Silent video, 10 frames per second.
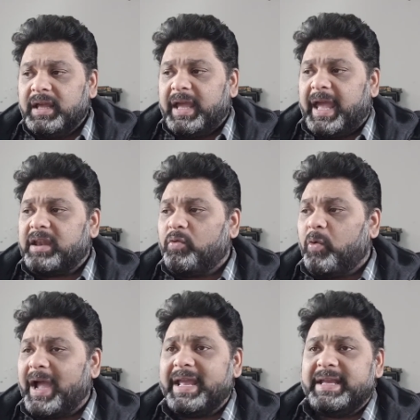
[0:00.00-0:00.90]
And
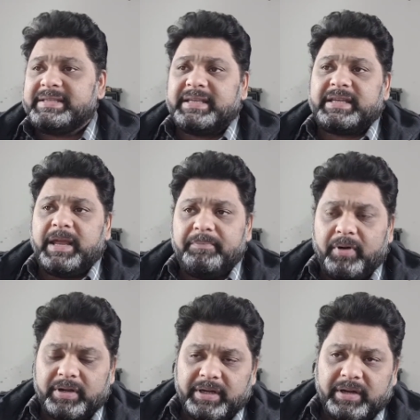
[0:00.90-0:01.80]
why is it
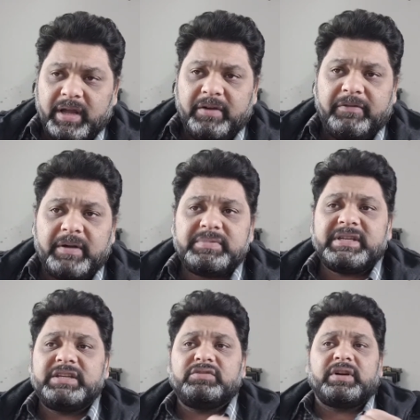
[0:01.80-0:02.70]
important? Firms
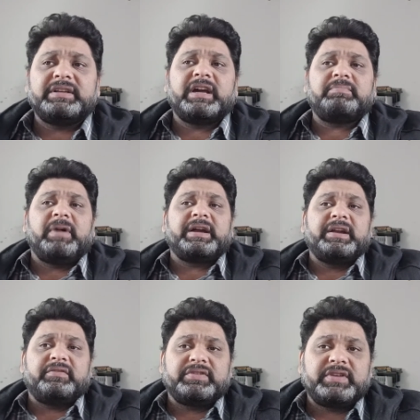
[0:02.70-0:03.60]
need to conduct
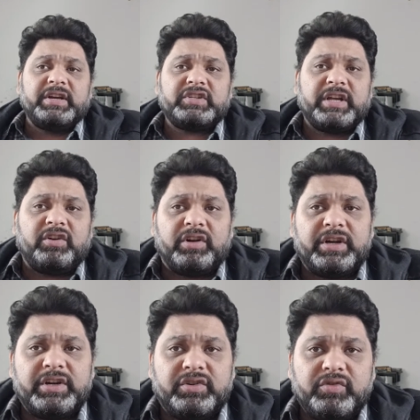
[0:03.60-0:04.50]
market research in
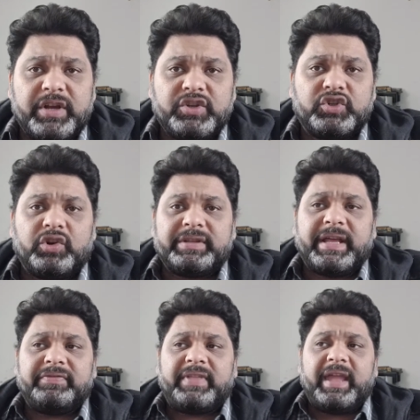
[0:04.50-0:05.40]
order to ensure
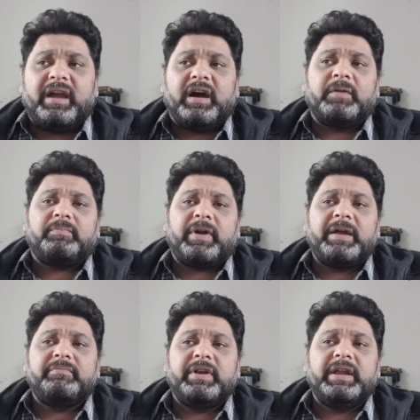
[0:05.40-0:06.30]
that they are
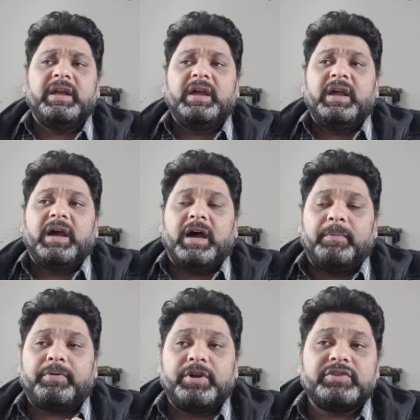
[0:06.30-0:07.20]

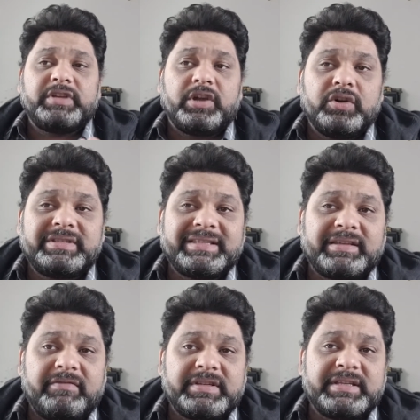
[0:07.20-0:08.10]
producing goods and
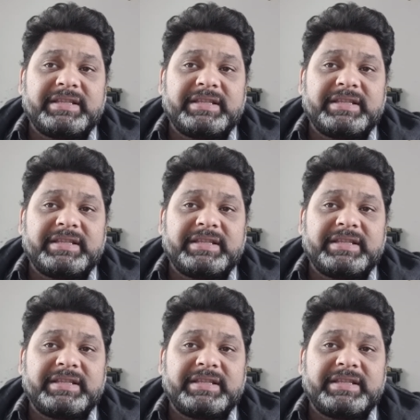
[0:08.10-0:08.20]
services